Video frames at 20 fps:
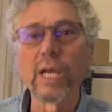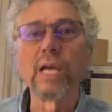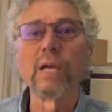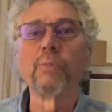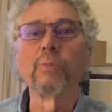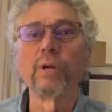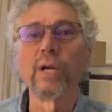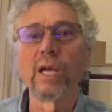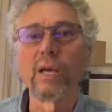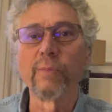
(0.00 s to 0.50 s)

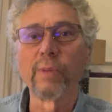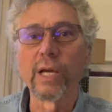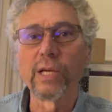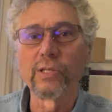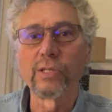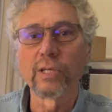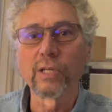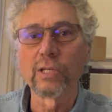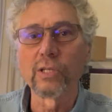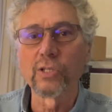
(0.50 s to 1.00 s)
Abraham,
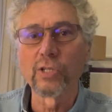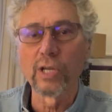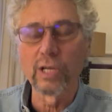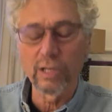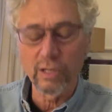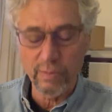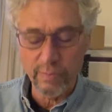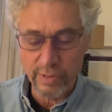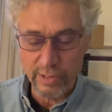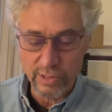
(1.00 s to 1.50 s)
Isaac, and
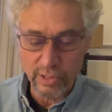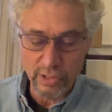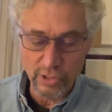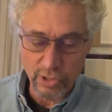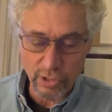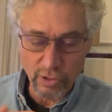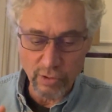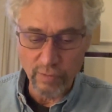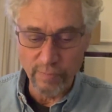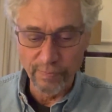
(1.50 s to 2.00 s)
Jacob as a
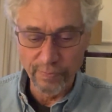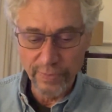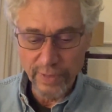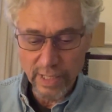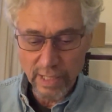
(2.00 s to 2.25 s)
Jew,